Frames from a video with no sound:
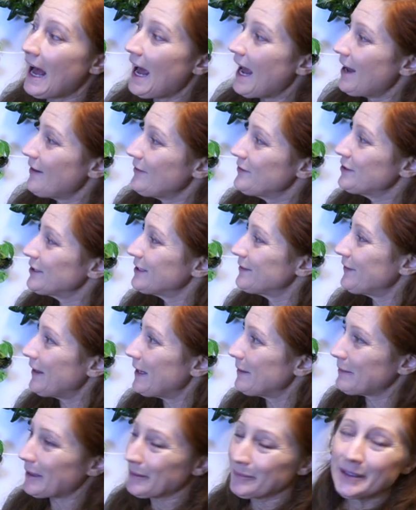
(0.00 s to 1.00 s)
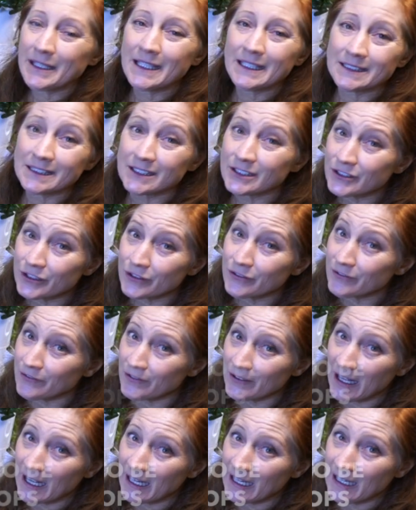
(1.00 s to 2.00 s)
I have just found my plants do
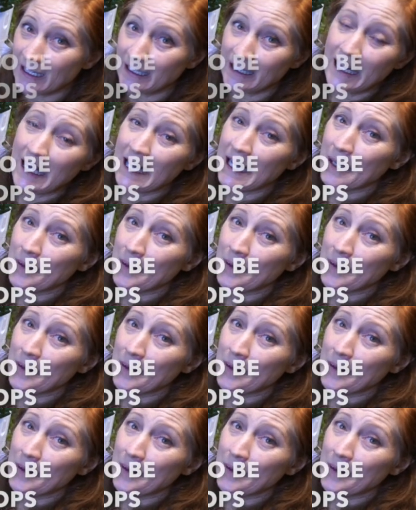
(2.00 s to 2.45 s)
fine